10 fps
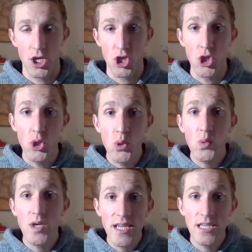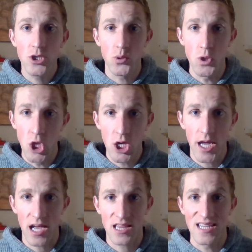You need to look
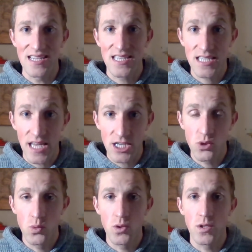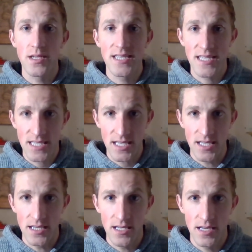at the Schedule
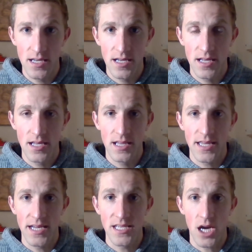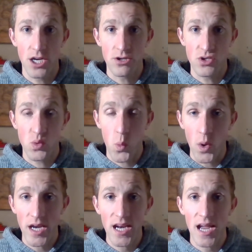C that is on your
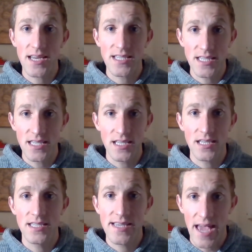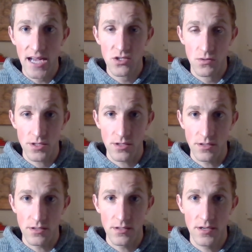2019 tax
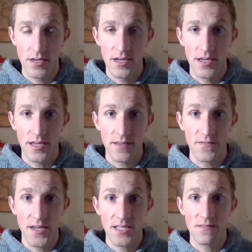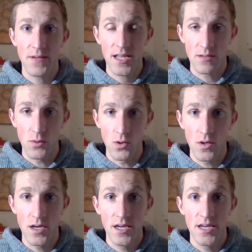return, if it is
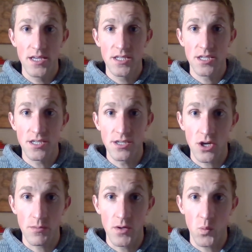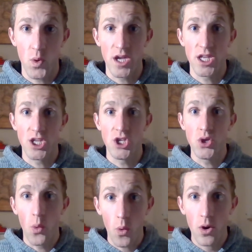available, to determine what
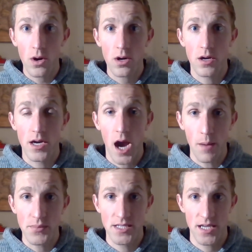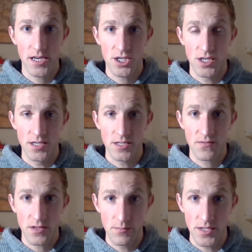your compensation is
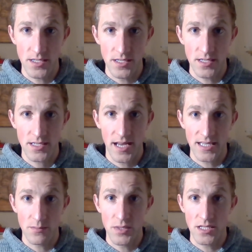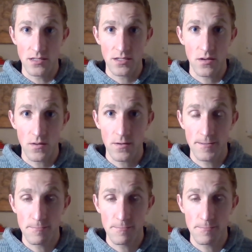for the business as a business owner.